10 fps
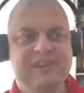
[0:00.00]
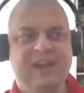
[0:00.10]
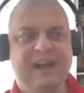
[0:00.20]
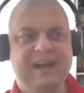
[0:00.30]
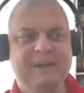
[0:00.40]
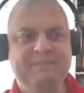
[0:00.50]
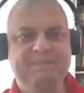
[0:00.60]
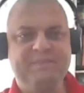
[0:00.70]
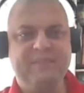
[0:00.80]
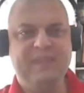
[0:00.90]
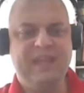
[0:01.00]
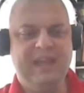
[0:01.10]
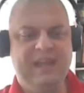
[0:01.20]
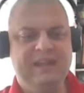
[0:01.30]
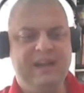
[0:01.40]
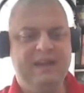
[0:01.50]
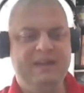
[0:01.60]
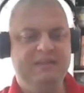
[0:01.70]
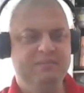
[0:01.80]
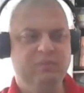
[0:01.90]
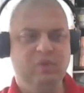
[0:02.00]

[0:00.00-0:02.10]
And I